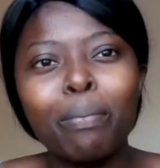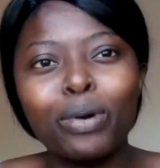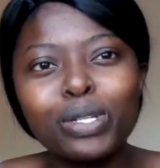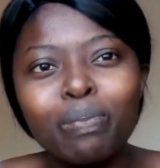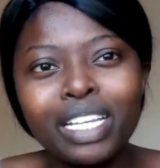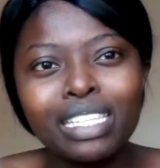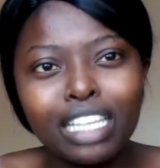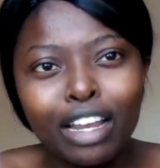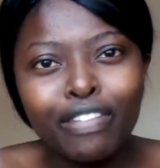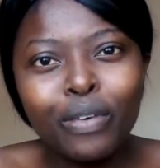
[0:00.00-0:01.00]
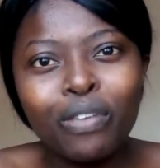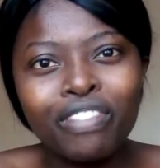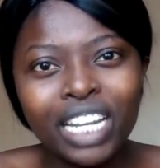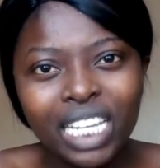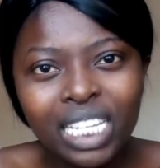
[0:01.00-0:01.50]
about myself
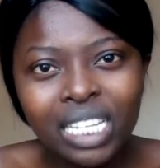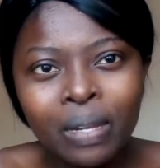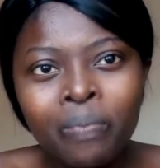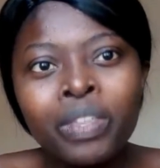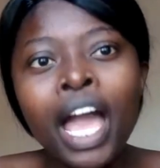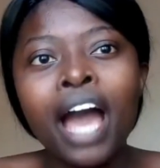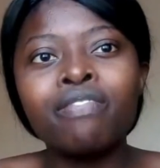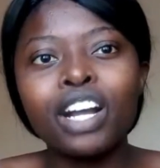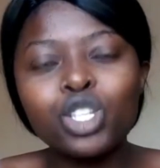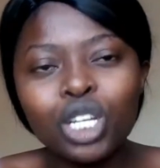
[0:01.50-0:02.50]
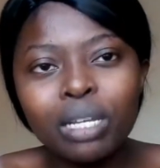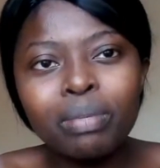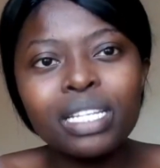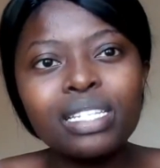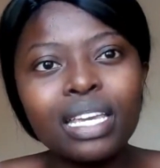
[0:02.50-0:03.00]
of late. I've actually
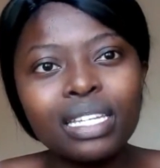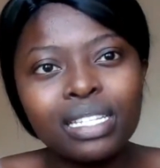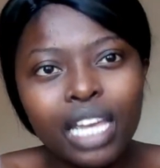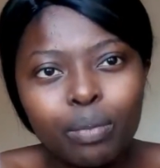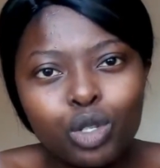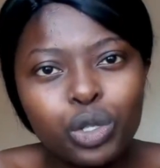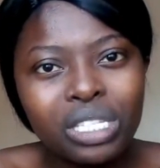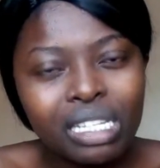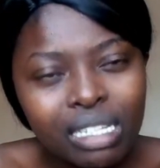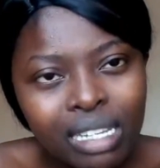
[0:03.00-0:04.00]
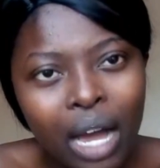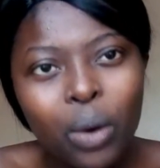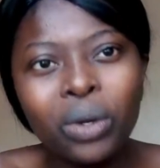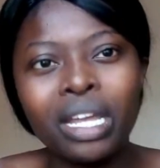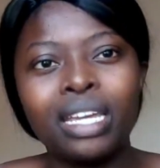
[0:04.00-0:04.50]
been taking time to sit
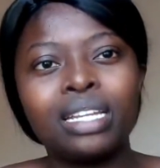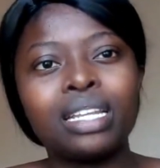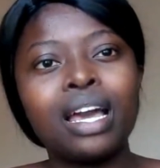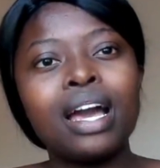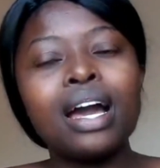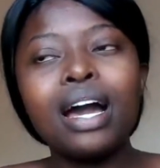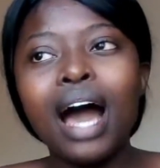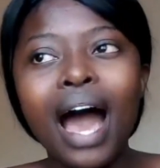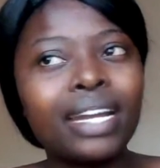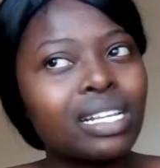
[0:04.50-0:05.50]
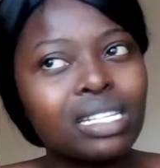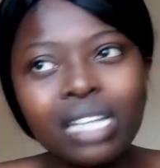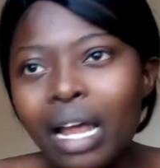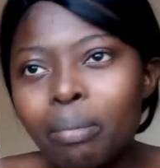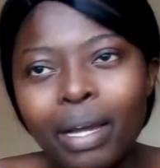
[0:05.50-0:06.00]
down and
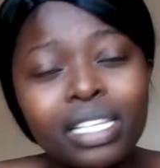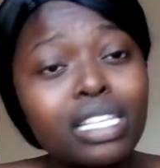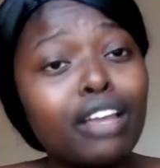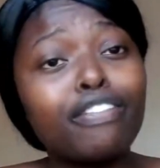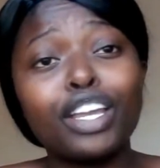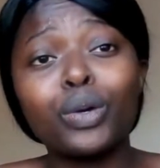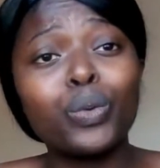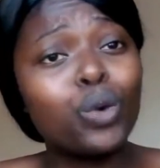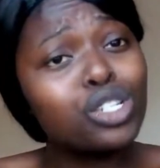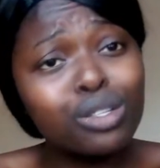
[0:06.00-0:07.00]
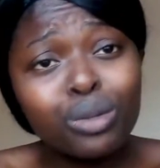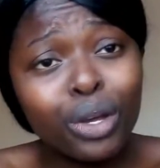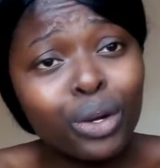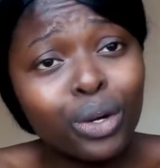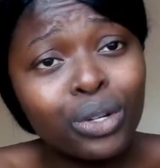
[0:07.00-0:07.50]
understand myself, like what is
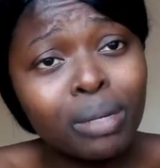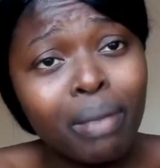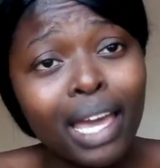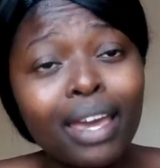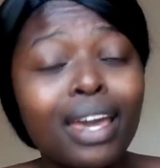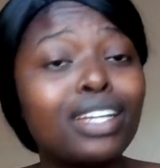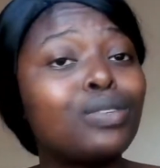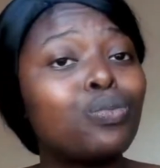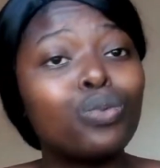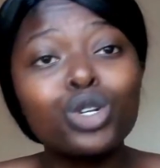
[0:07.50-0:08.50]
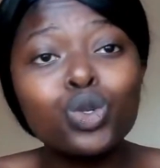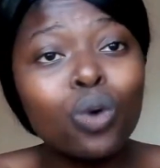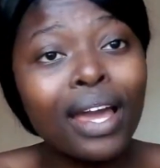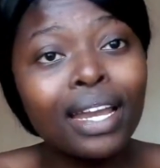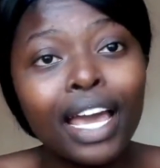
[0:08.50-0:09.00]
going on in my head, what
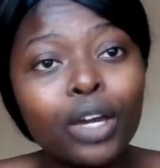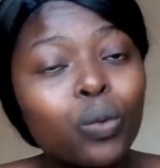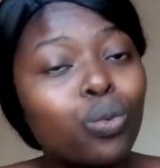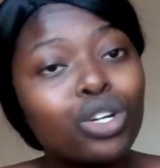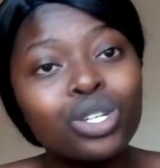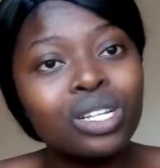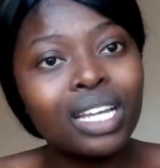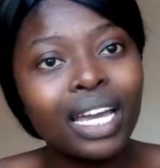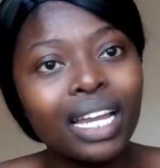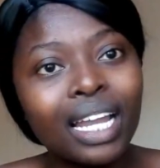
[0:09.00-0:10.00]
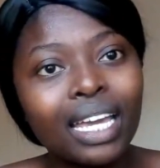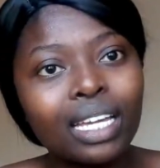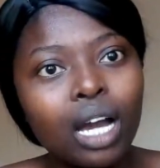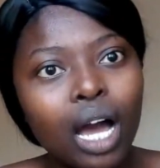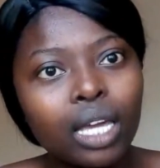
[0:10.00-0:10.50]
do I like, what don't I like.